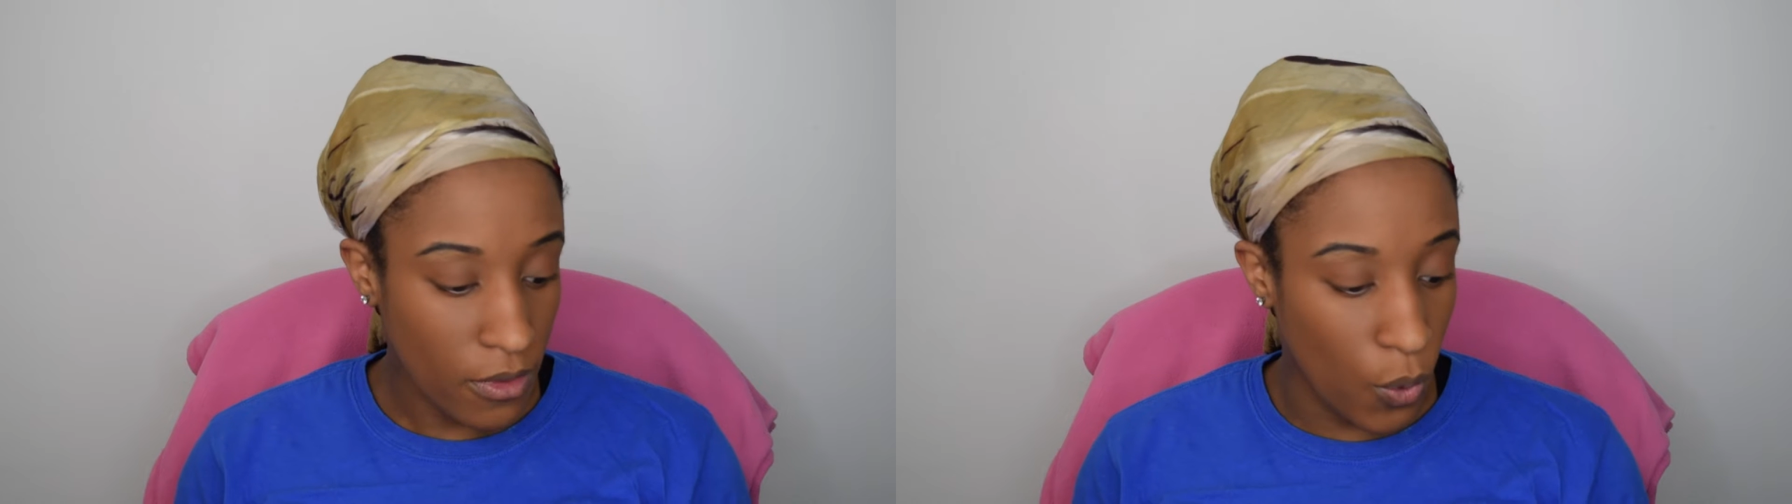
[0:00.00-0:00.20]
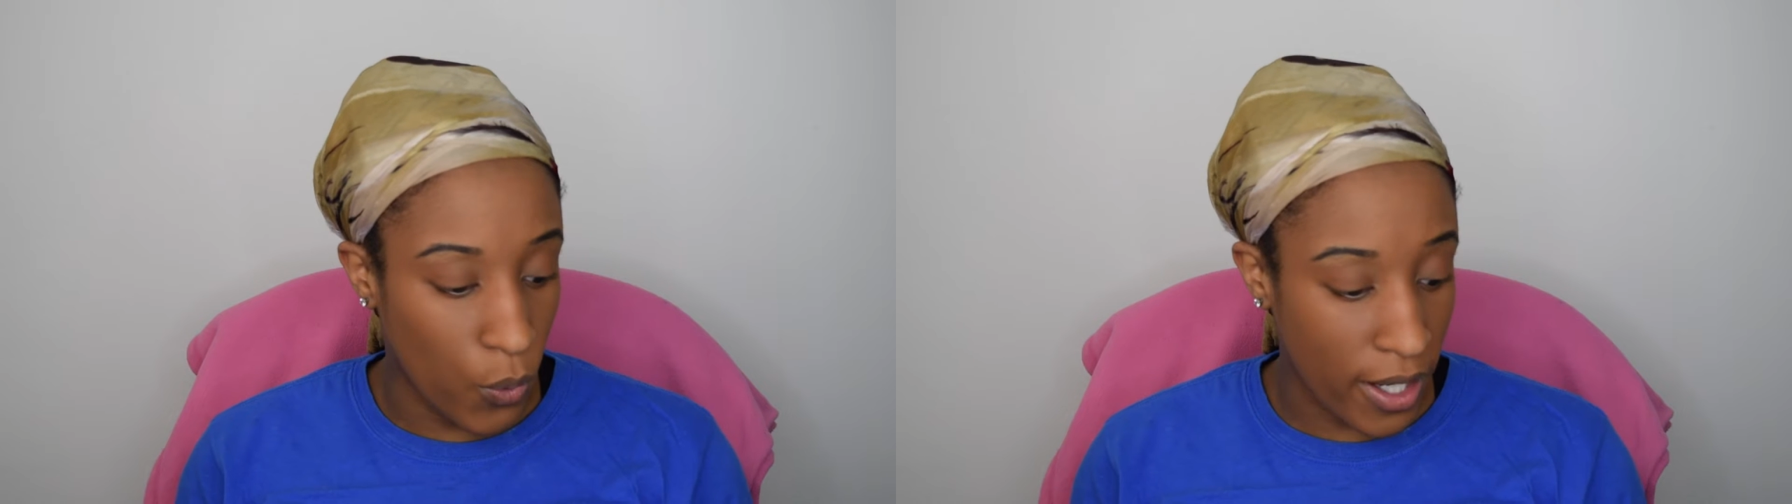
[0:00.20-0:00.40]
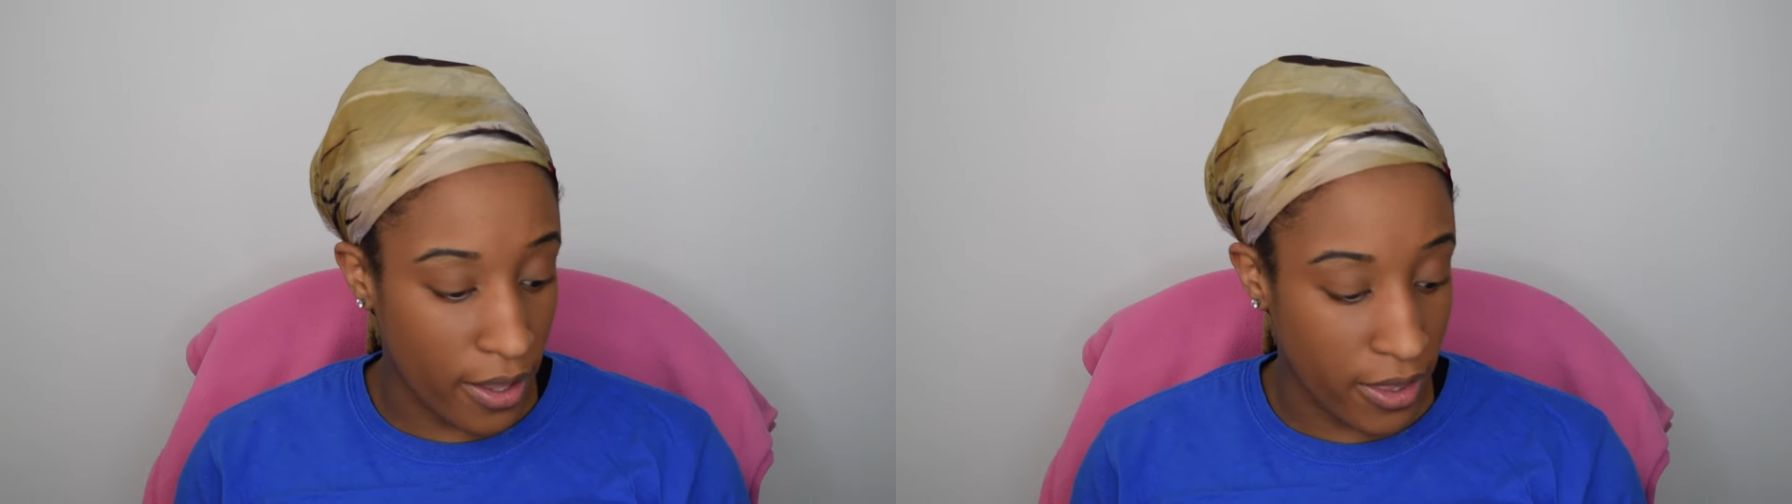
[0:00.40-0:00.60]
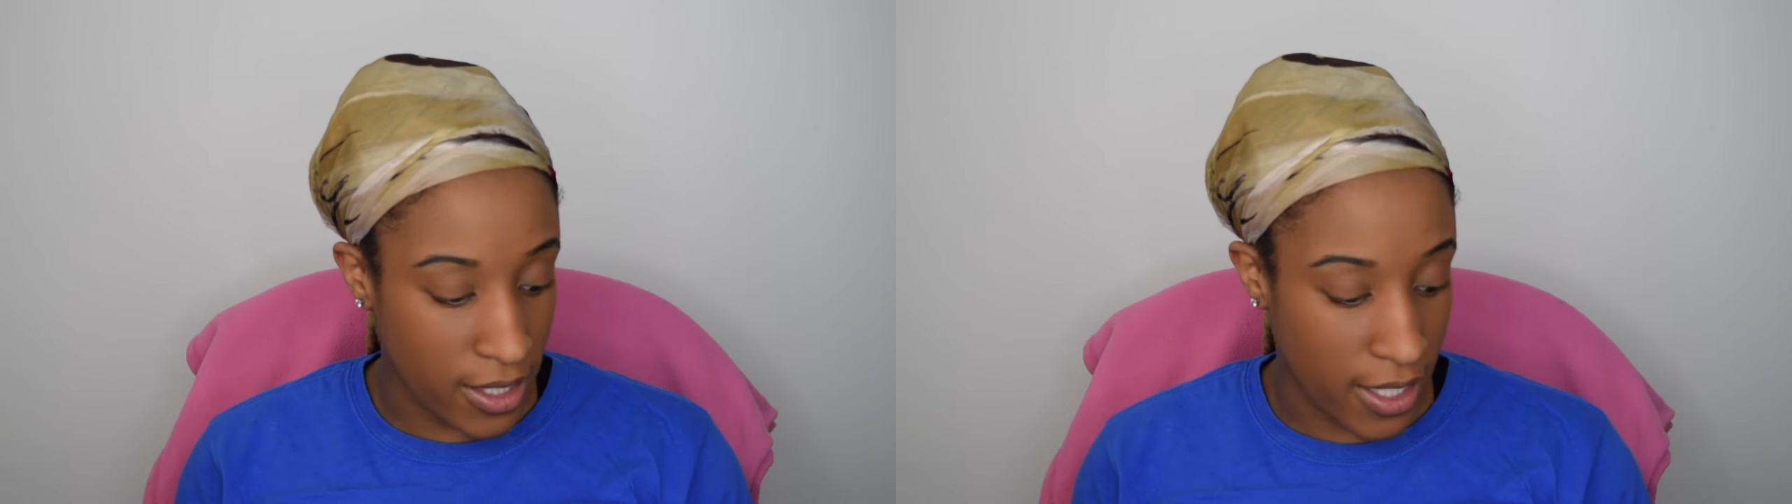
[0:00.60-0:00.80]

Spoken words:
one of the things